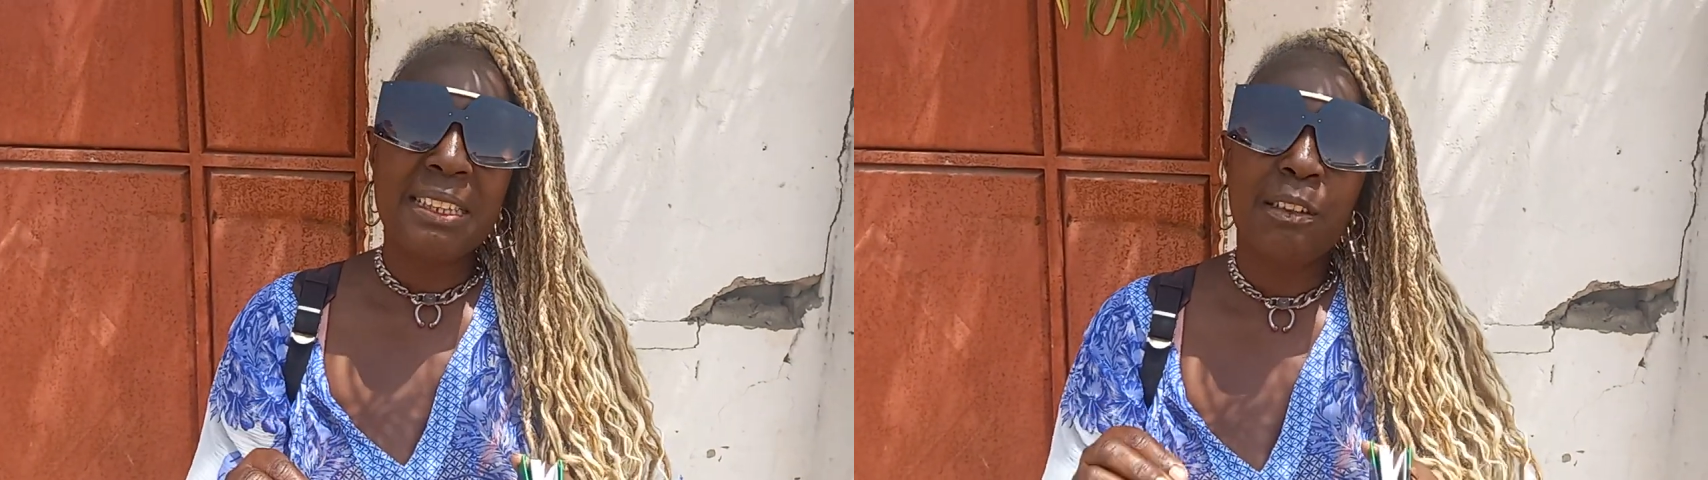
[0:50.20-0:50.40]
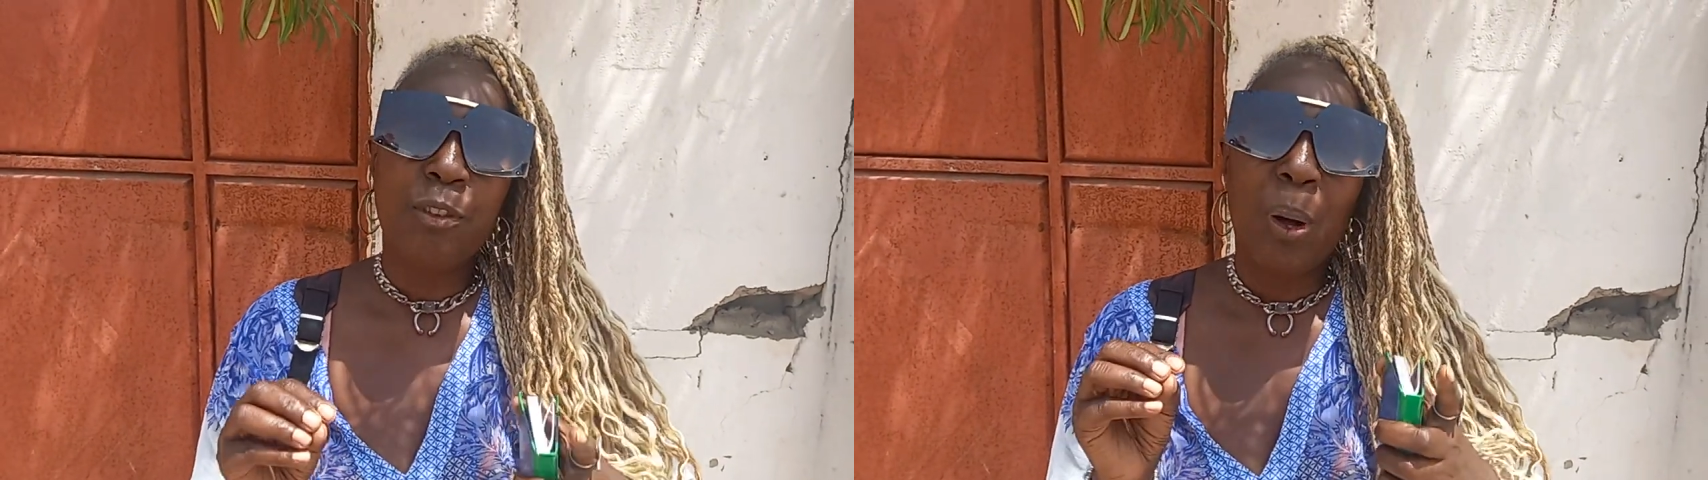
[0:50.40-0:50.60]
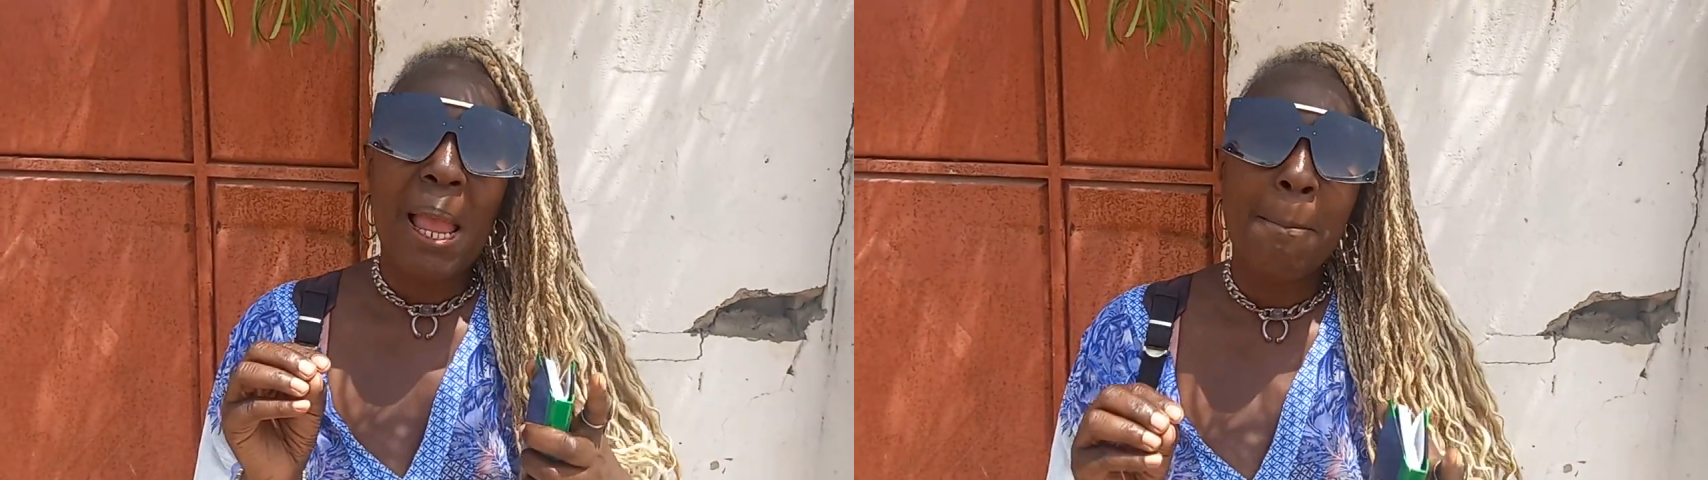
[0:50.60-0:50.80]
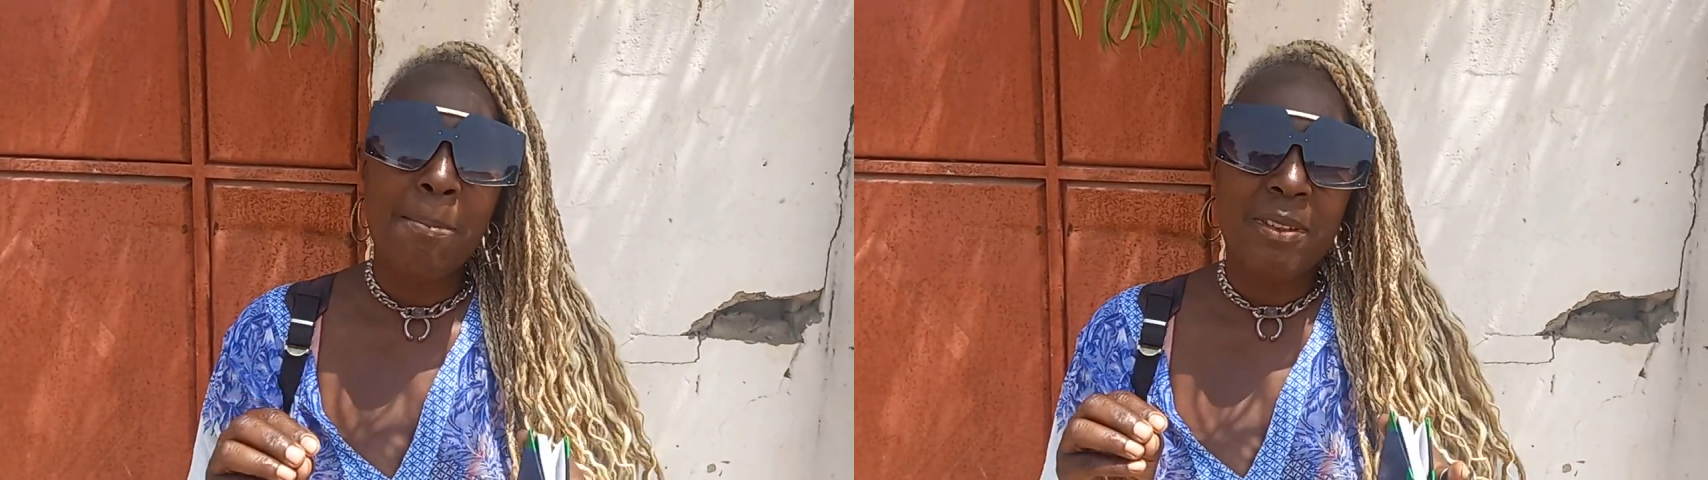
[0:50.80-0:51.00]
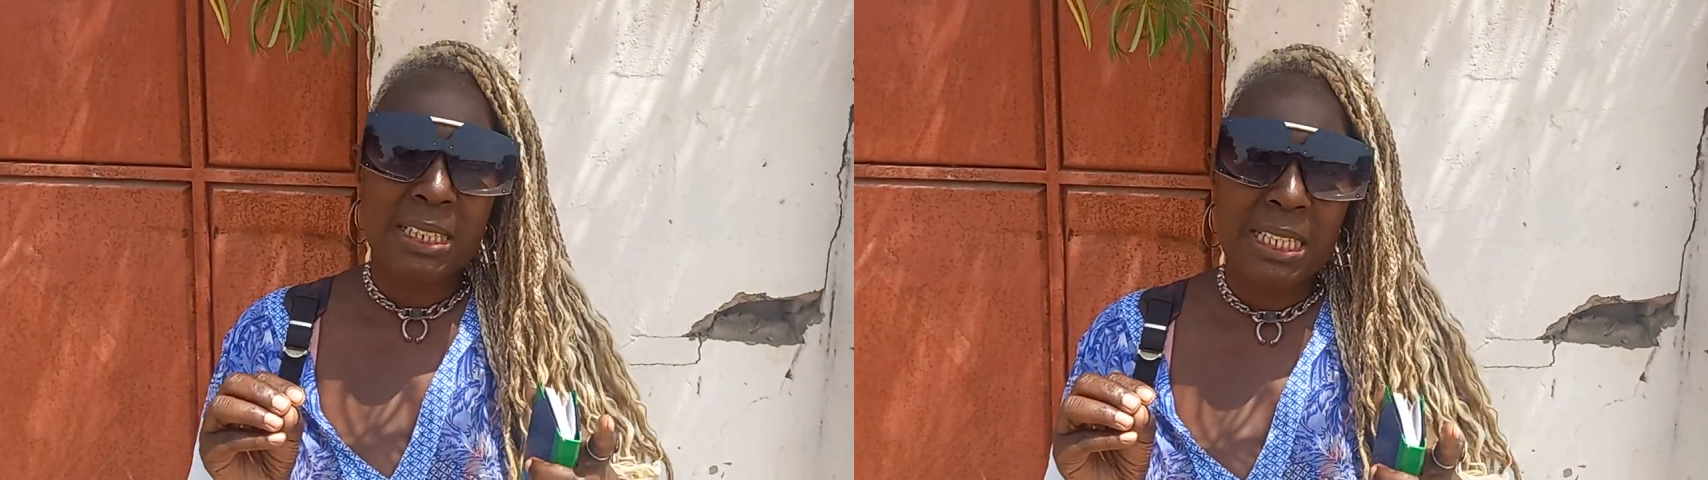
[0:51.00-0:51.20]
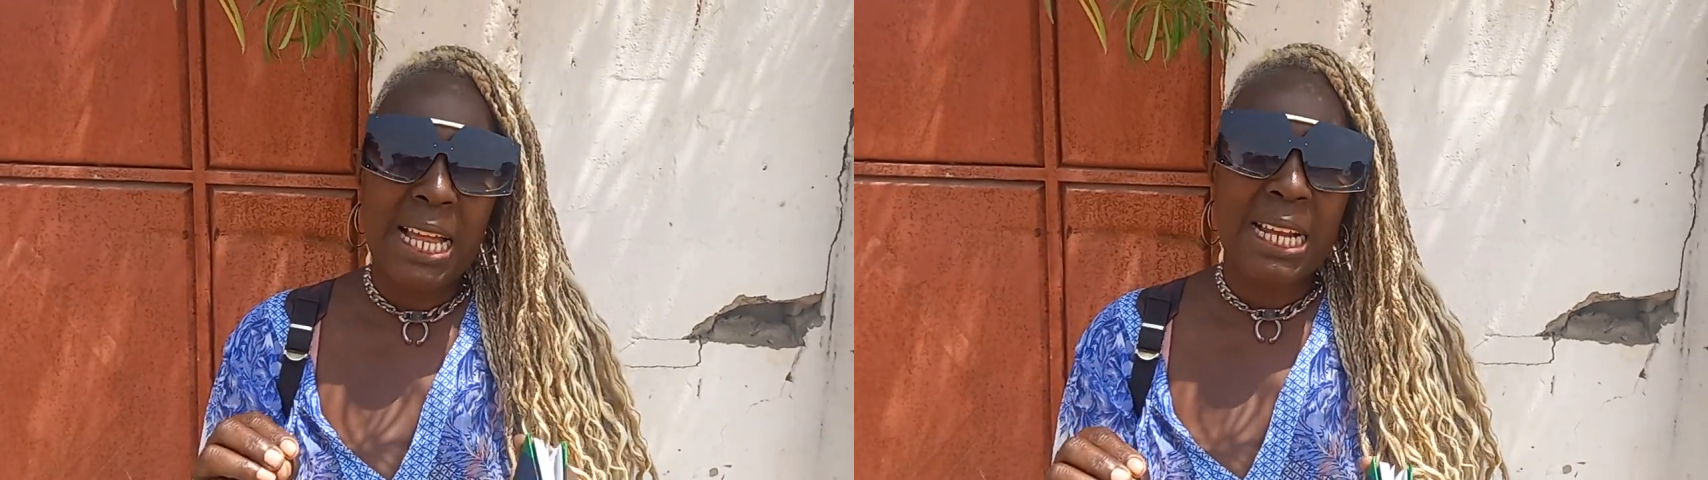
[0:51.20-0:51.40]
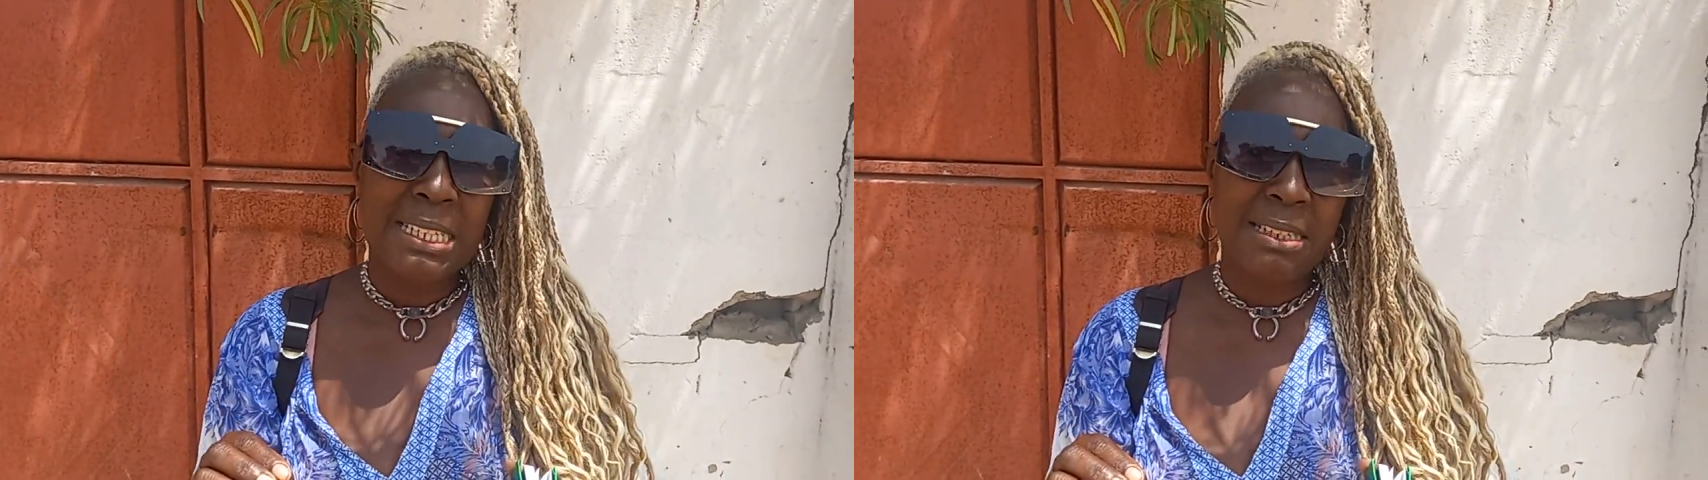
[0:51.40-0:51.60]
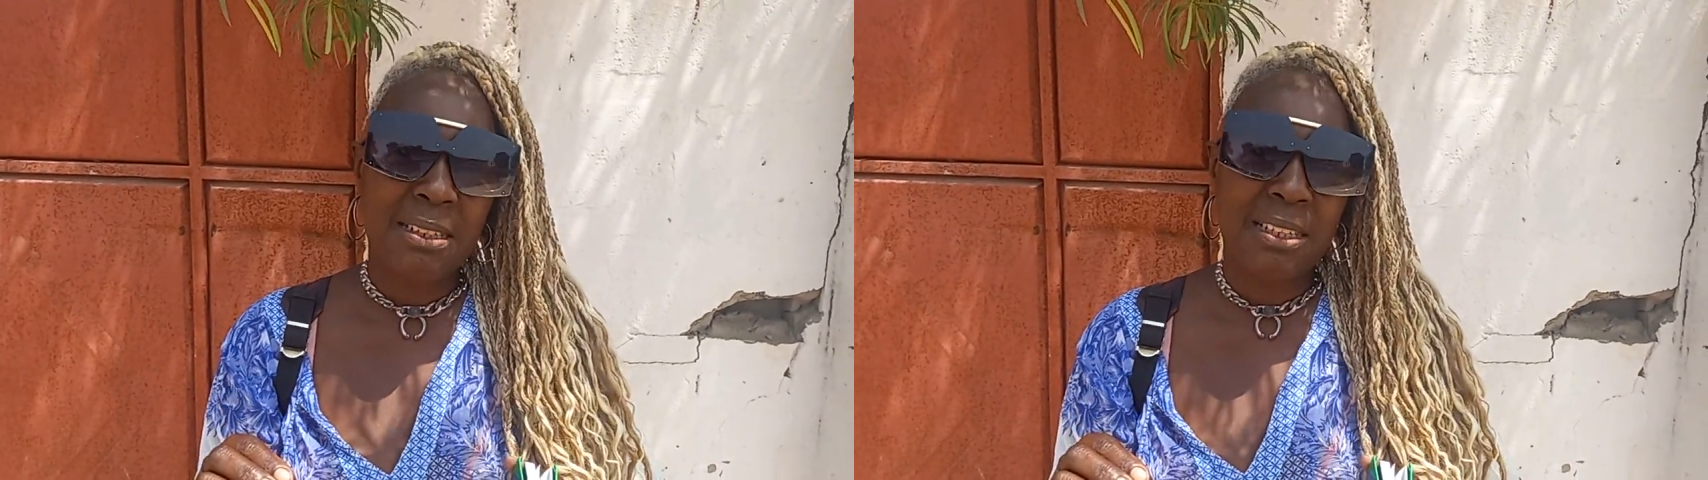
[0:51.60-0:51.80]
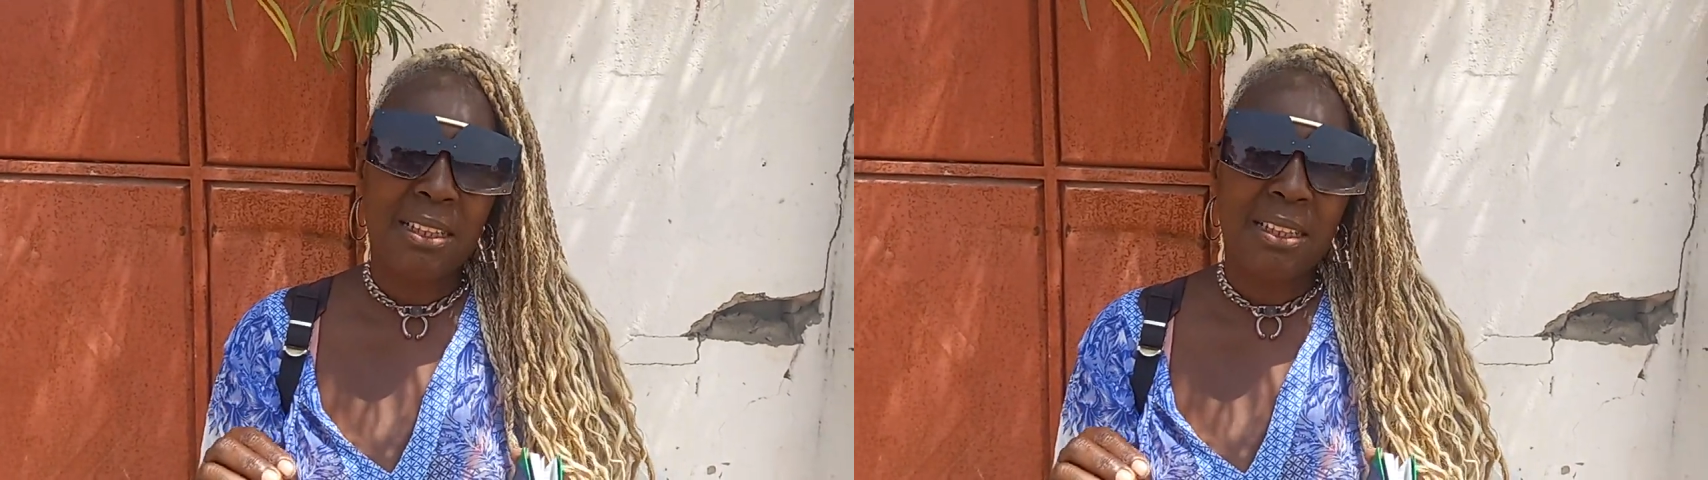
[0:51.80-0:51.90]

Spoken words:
for empty land.